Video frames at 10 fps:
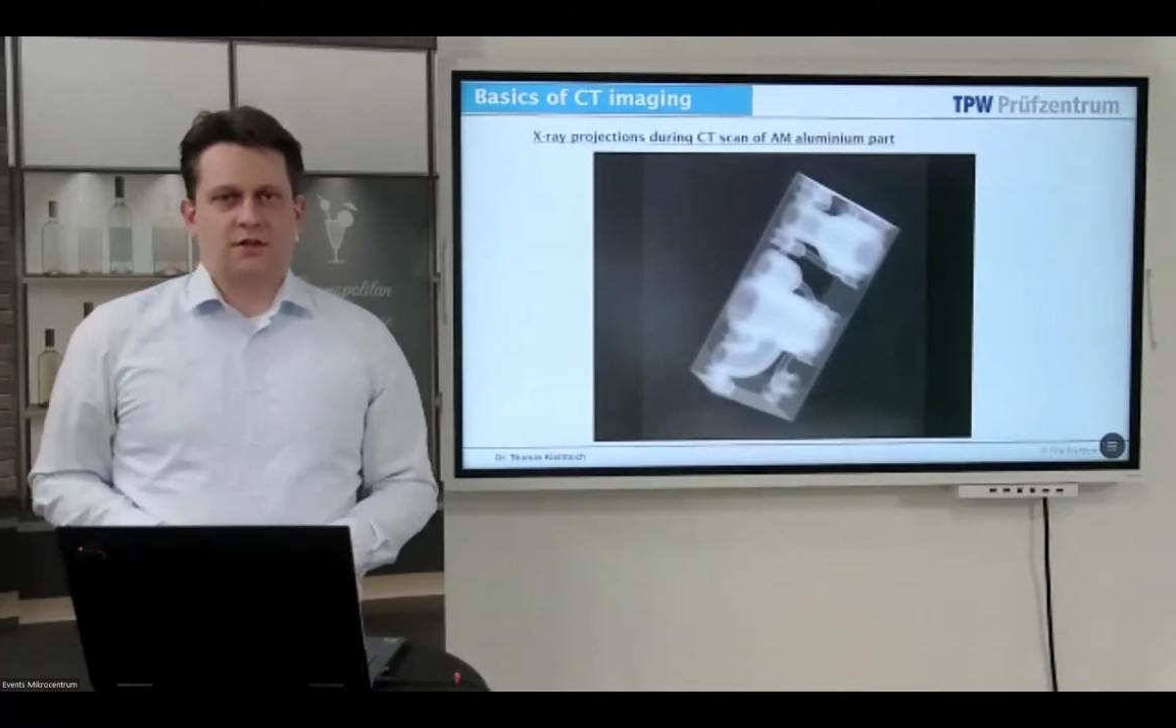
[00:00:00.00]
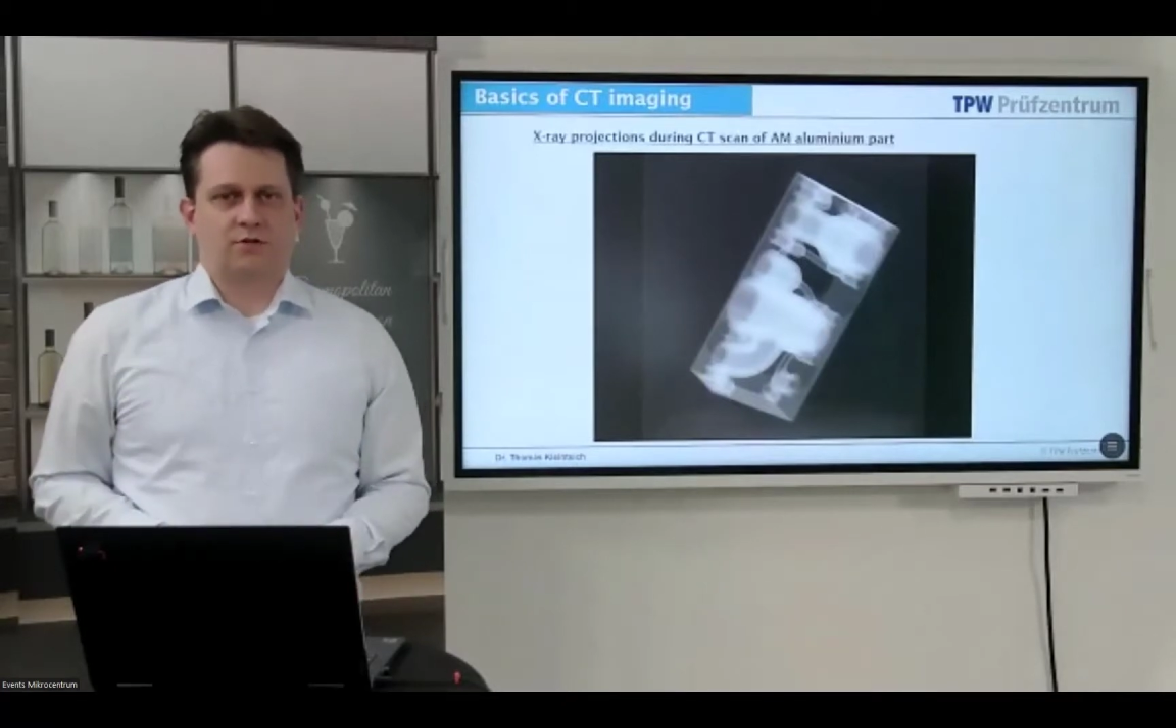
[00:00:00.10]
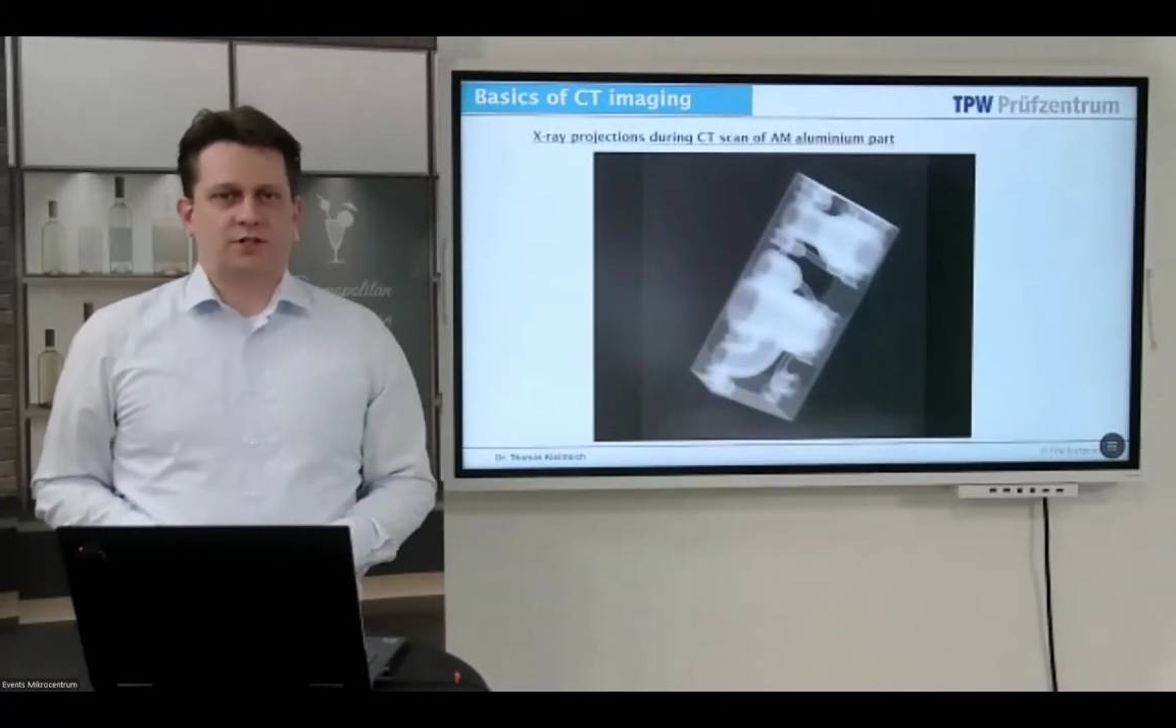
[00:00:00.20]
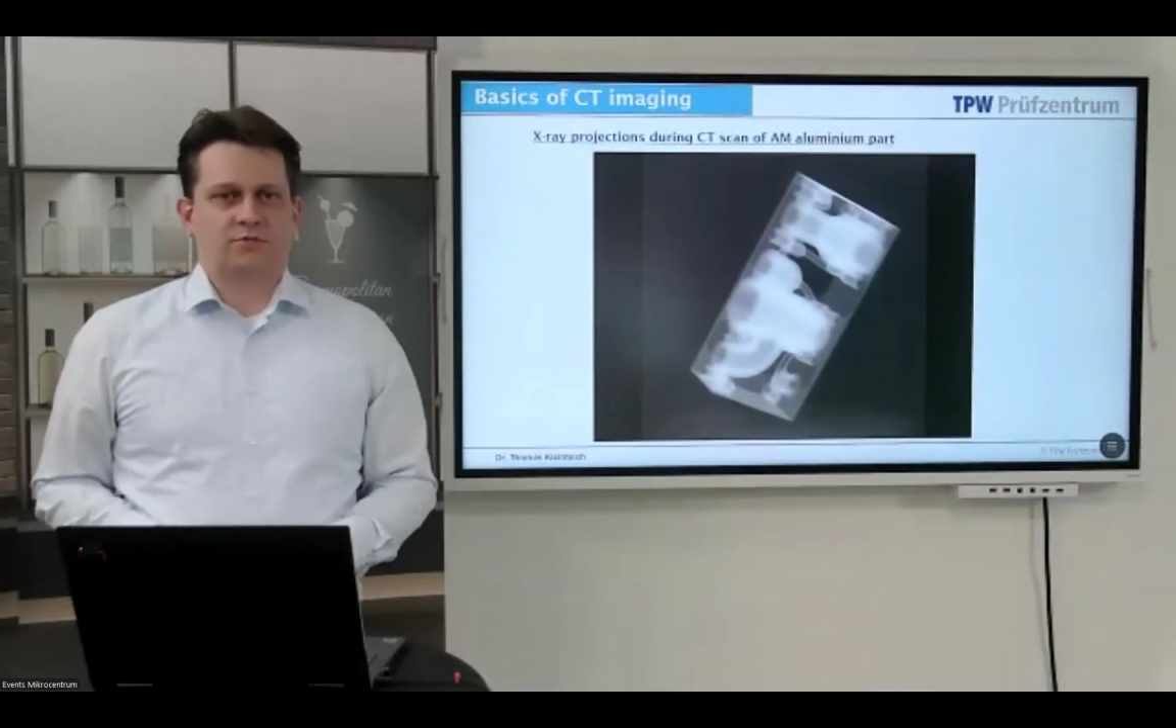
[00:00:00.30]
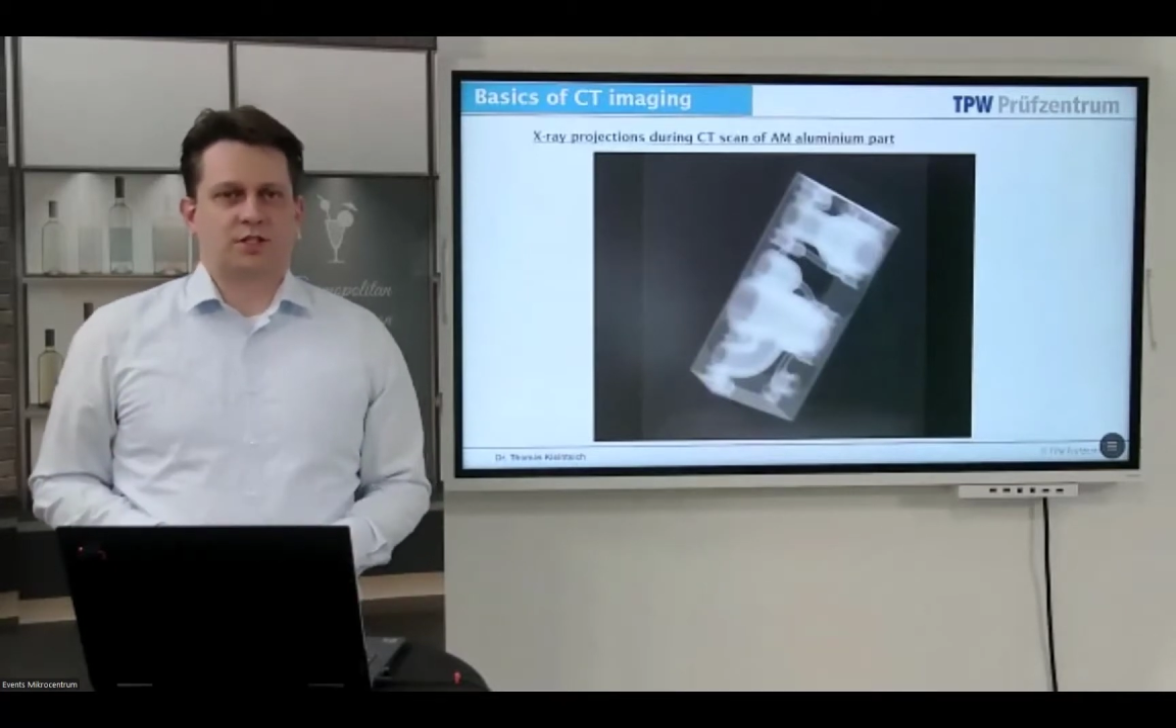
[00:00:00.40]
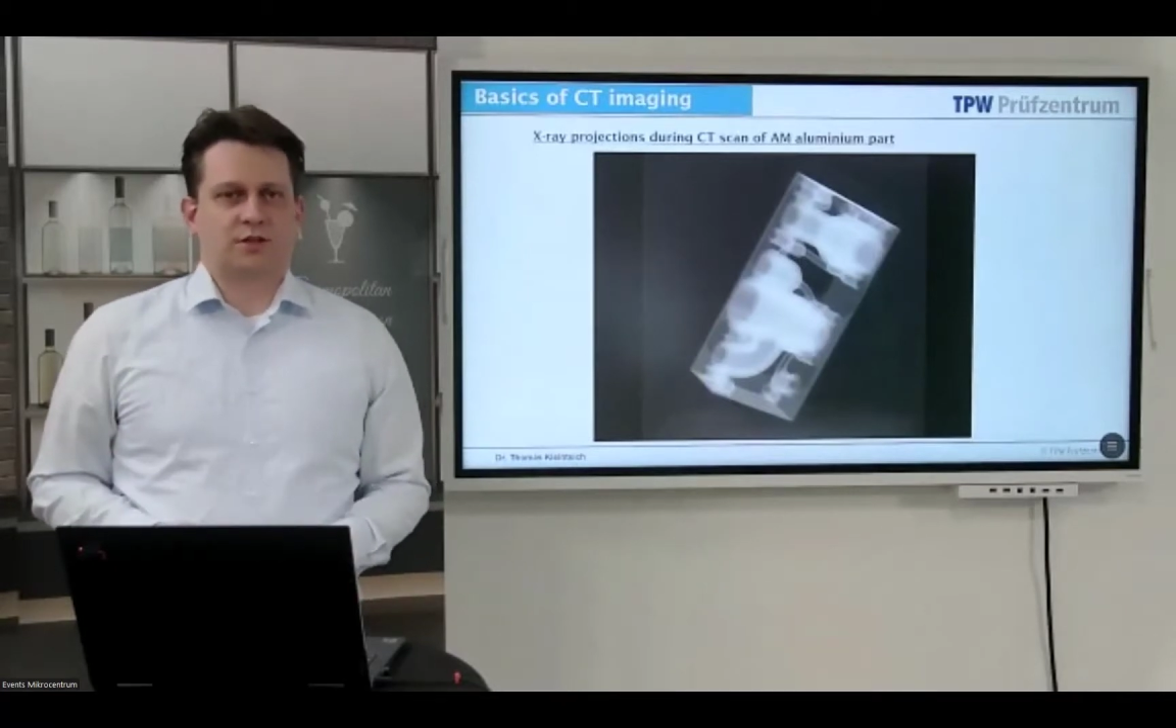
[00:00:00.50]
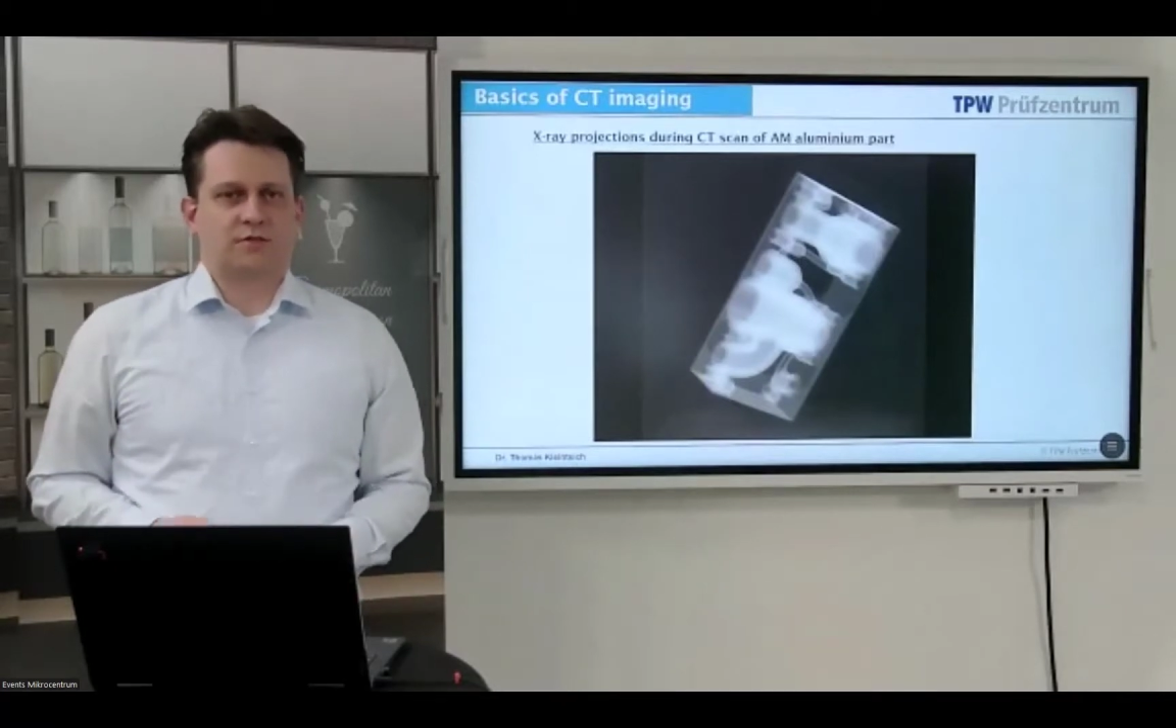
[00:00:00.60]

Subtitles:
looks a bit